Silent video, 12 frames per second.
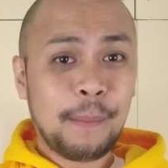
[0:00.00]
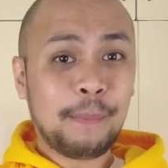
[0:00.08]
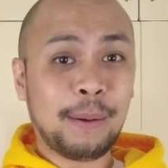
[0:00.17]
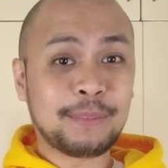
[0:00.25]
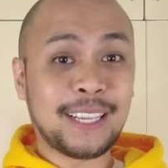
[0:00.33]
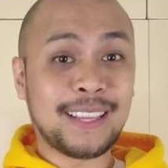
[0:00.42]

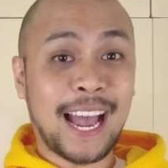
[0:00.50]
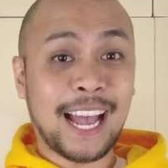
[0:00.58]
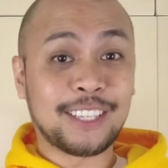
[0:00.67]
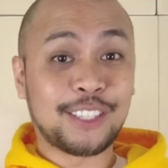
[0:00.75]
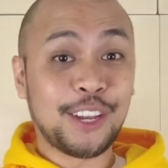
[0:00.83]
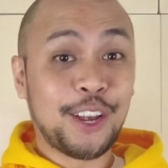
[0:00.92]
Moms and
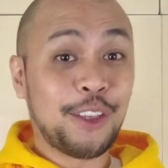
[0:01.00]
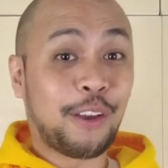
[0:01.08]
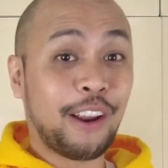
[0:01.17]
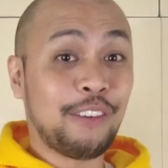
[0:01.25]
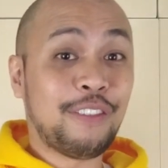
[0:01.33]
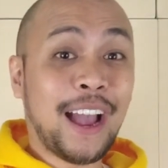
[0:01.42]
dads, you
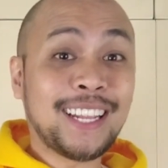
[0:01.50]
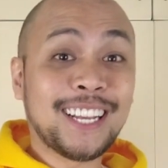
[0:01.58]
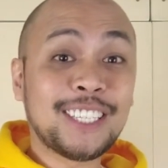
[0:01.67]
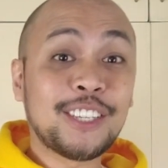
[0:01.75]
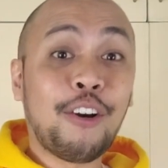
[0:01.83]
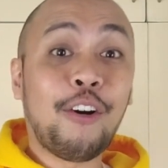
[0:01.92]
can find
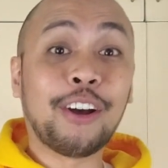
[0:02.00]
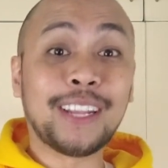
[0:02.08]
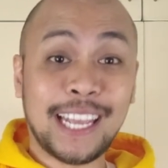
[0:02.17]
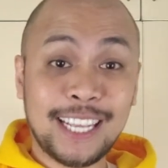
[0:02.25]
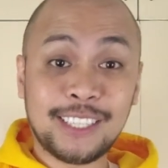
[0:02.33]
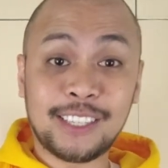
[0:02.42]
us on
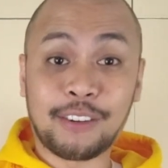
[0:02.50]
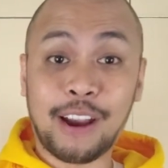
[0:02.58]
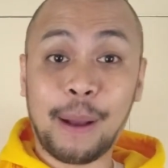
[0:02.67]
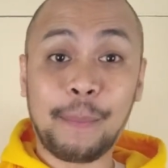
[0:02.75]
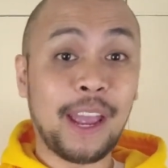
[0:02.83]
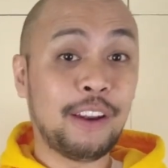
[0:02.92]

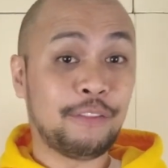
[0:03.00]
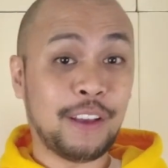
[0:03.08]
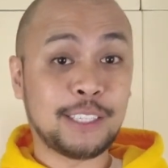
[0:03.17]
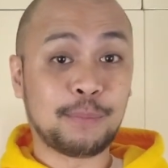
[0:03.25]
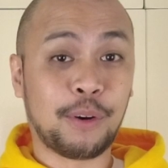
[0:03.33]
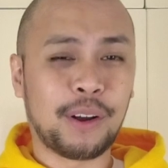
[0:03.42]
Instagram and
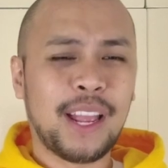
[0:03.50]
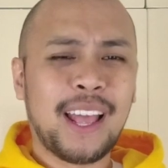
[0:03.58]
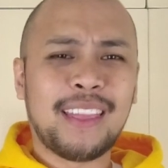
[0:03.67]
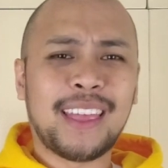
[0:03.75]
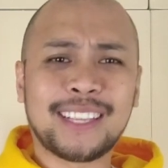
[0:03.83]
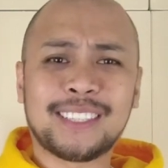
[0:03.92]
Facebook.
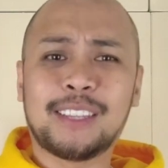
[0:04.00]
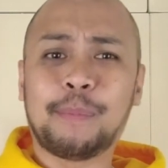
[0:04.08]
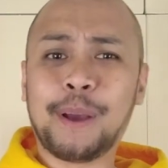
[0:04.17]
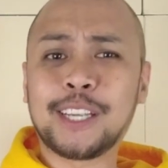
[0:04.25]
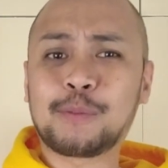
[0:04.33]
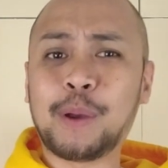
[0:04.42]
That's the
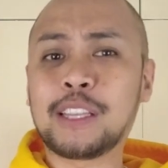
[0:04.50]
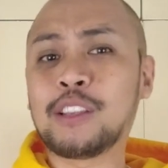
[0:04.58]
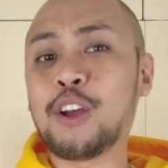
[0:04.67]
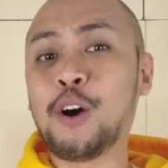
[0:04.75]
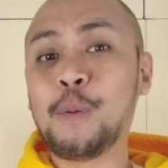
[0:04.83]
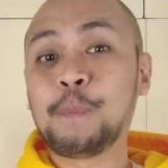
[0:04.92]
best way to
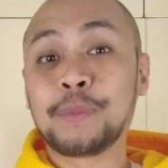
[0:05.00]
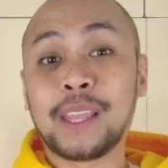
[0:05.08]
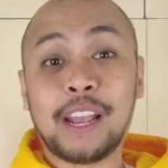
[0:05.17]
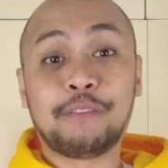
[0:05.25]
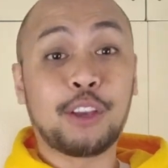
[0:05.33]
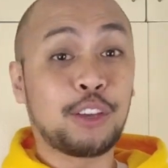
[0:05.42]
know
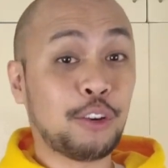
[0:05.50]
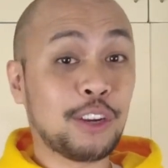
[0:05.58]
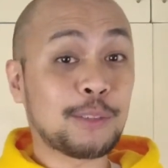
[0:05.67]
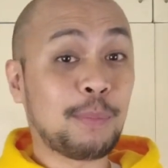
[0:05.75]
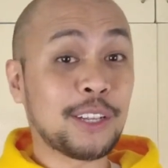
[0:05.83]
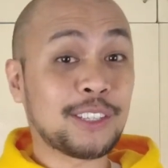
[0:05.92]
if the
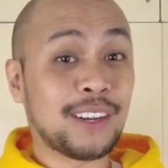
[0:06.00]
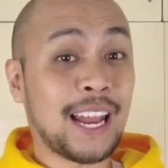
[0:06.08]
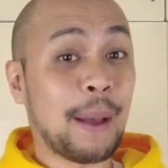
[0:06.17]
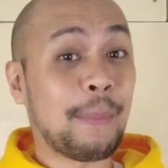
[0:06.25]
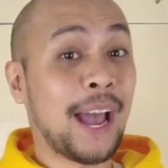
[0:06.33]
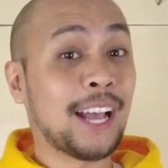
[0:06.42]
Curious Monster
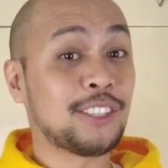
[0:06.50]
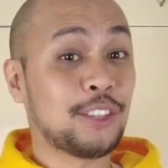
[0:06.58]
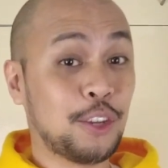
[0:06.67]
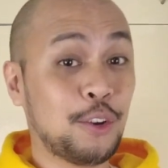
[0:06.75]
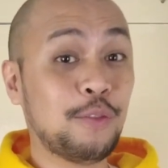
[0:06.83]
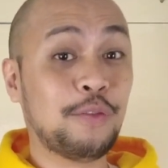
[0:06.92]
Lab has
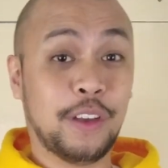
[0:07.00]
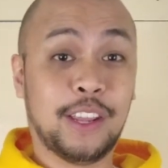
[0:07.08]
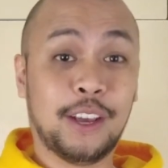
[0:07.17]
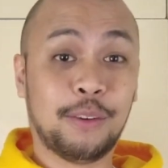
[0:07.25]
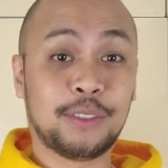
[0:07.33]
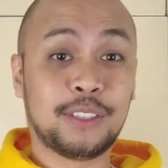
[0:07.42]
new
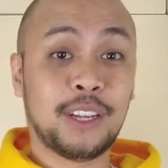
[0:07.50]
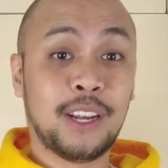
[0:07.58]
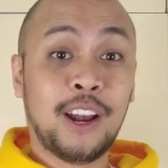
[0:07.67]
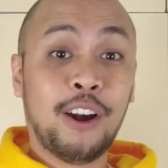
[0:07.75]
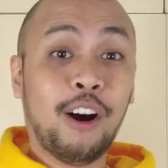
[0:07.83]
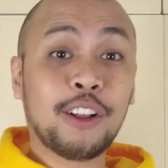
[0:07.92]
videos.
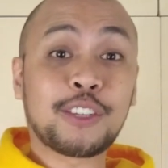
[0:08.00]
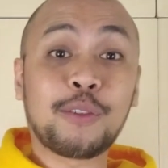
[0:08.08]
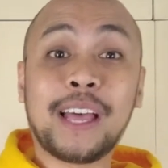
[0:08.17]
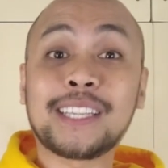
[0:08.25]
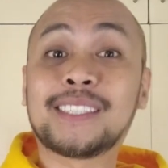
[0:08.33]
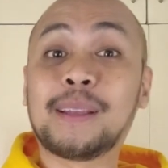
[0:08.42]
Also,
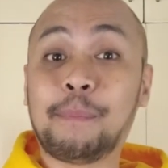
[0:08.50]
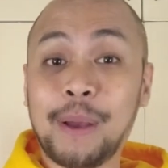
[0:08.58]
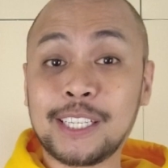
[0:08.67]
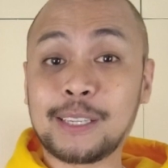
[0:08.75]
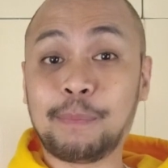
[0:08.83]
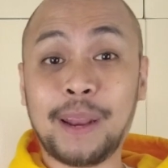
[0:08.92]
that's the
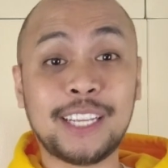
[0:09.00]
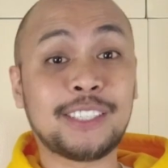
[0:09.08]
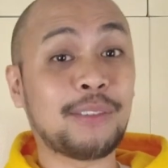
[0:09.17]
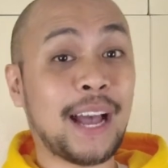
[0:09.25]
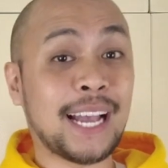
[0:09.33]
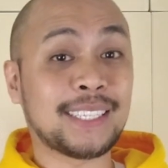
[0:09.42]
best place
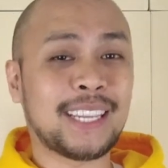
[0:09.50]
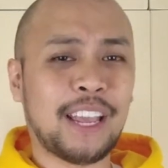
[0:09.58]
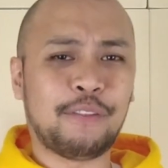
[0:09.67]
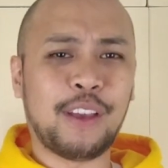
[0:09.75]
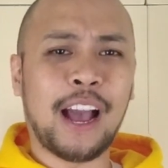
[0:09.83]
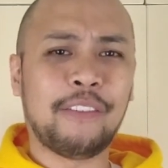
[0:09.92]
to ask
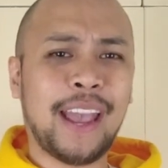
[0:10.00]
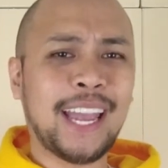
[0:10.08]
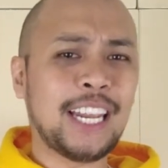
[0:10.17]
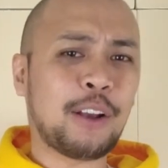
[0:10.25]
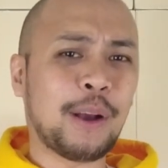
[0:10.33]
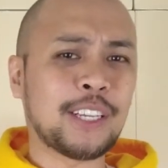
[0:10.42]
if you have
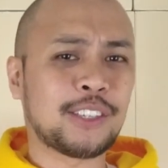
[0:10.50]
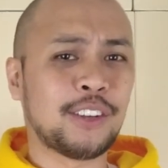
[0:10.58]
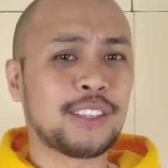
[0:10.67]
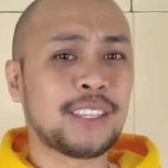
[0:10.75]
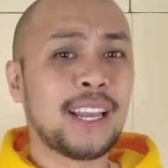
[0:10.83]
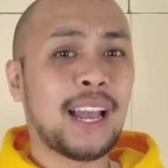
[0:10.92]
any
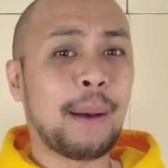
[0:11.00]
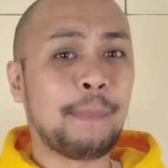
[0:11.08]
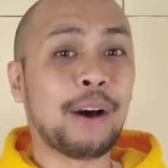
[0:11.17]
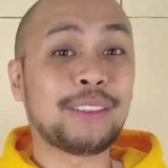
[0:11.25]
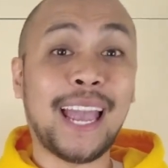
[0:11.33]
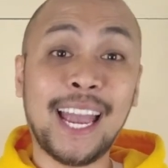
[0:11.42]
questions
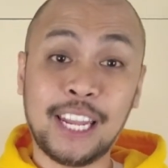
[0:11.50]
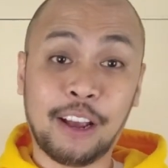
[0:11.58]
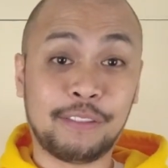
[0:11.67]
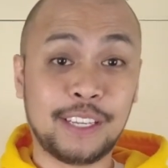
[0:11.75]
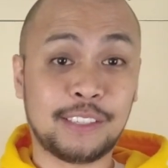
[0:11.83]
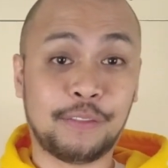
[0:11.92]
about any
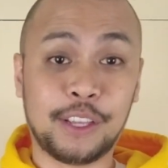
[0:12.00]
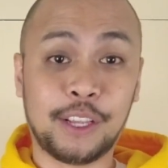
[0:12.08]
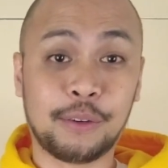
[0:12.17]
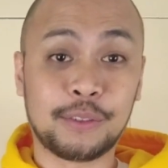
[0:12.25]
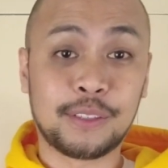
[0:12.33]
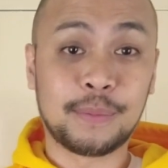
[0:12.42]
of these
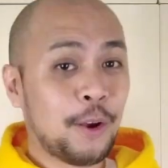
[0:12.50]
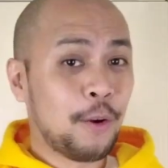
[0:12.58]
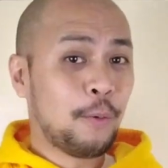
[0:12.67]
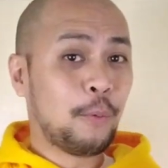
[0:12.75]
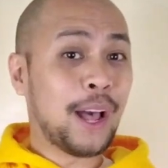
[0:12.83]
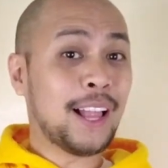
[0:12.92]
videos.
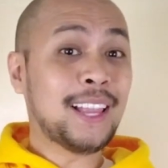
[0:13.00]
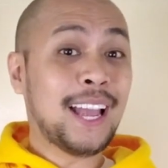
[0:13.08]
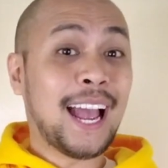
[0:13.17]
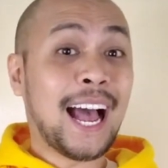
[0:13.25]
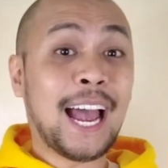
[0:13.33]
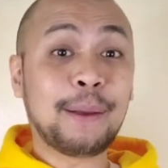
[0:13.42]
Well,
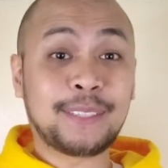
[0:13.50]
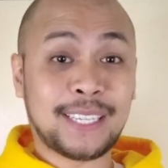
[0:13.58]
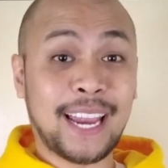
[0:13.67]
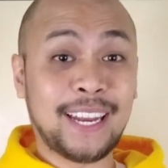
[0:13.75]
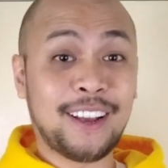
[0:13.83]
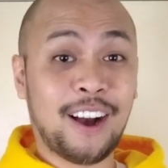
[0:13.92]
I'm
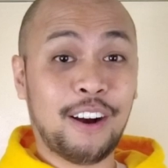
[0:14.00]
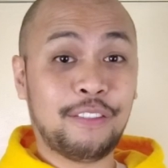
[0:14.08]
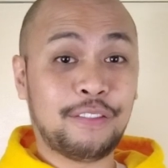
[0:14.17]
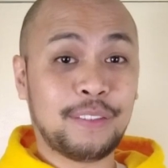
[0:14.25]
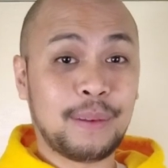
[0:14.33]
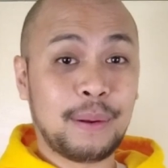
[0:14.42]
signing off,
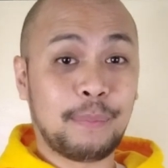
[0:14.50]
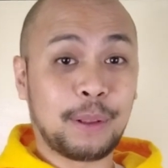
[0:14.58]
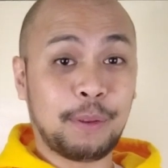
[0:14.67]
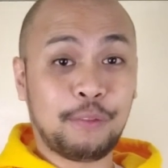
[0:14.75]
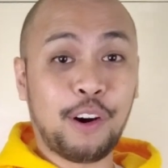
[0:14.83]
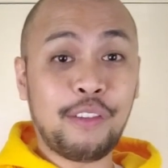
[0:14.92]
but
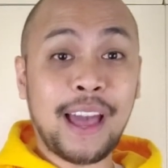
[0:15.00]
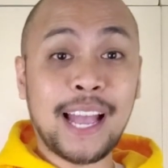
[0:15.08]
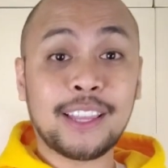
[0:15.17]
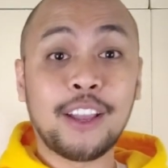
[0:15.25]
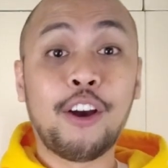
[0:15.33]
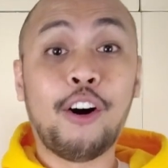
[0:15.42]
before
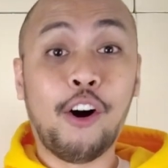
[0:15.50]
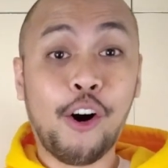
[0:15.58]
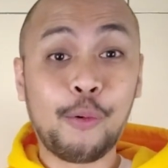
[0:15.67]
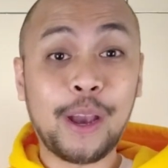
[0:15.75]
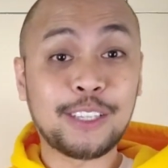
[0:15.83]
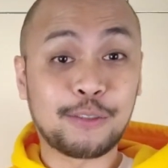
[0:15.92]
that,
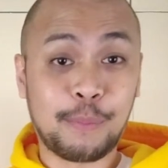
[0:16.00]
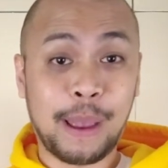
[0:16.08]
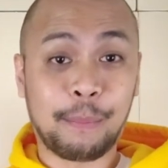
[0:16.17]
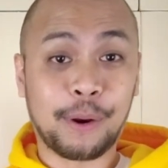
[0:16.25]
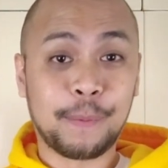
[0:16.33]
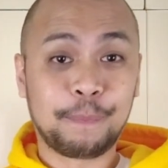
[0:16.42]
always
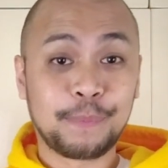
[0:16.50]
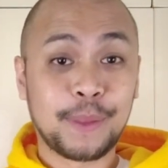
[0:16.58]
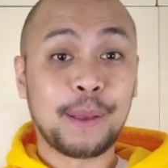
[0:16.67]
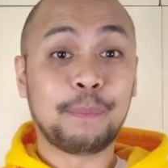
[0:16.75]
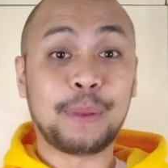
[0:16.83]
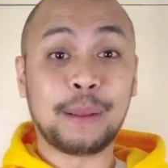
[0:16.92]
remember,
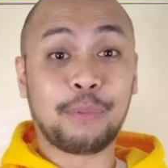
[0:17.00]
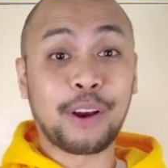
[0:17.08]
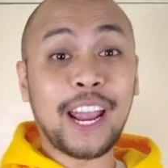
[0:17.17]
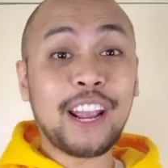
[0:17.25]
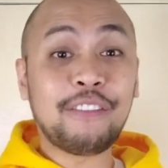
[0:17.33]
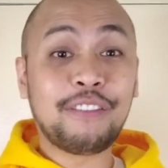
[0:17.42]
be
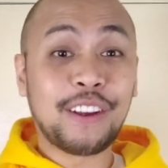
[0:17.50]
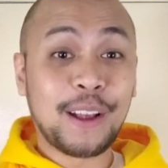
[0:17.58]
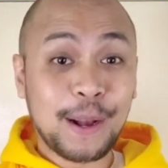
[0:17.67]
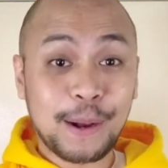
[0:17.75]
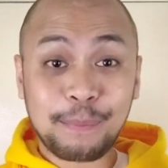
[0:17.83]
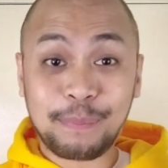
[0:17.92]
brave,
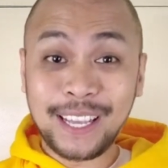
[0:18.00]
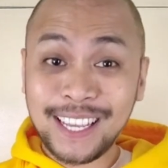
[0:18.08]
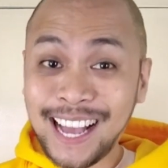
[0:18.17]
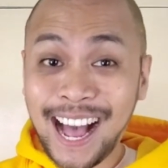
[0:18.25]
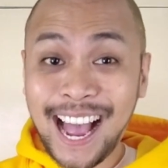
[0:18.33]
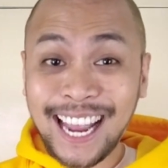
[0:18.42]
be
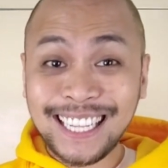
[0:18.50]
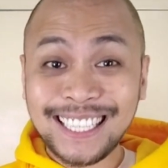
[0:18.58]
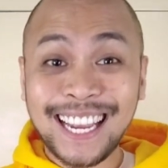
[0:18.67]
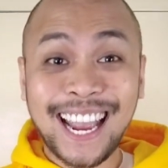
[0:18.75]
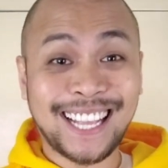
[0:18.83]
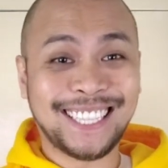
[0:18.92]
kind,
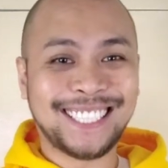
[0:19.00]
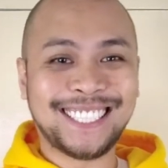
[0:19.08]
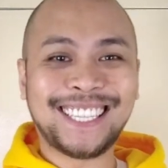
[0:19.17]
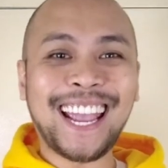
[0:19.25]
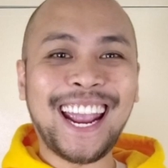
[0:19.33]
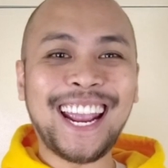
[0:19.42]
and
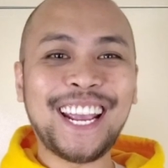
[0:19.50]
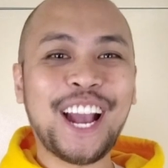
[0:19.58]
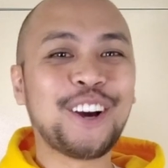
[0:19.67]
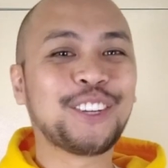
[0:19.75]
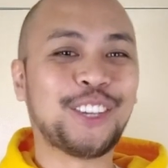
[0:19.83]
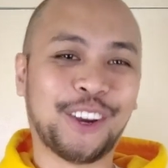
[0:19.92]
stay
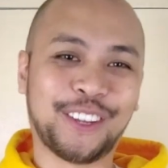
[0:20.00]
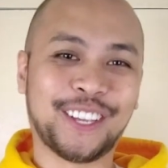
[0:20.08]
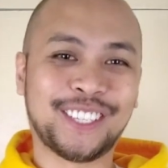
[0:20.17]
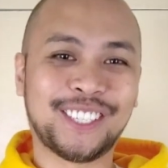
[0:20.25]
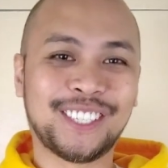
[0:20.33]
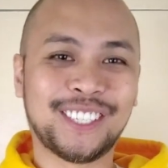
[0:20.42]
curious.
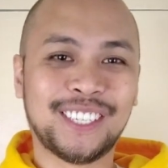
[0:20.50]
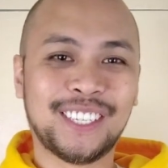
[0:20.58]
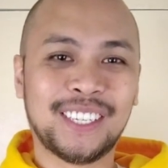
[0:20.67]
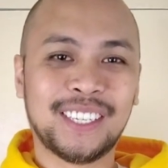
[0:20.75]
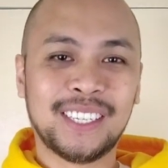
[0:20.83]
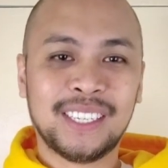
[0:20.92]

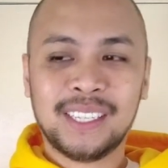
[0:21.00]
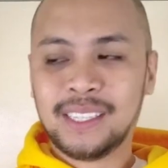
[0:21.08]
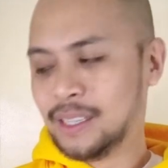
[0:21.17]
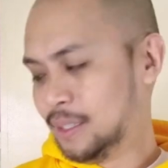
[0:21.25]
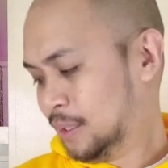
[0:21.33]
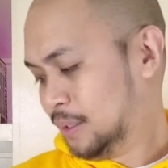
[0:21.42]

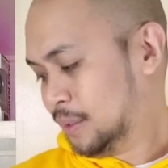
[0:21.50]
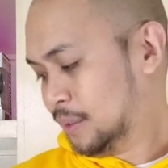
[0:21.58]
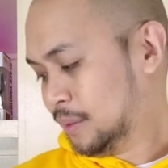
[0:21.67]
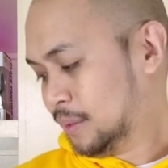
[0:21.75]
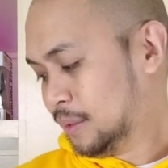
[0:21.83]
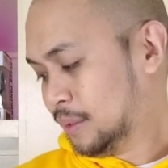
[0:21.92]
Huh?
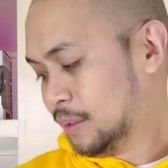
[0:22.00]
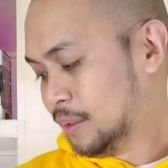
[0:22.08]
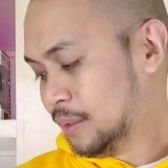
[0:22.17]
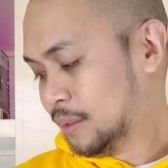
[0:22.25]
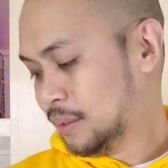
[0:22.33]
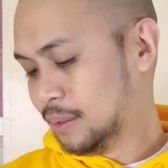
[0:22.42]

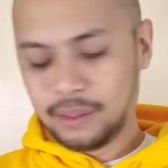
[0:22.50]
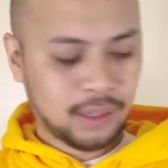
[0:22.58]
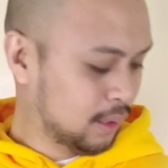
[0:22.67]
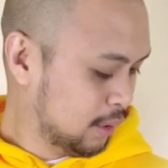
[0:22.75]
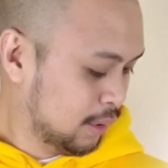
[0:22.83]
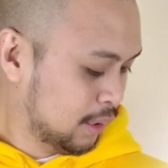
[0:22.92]
Huh?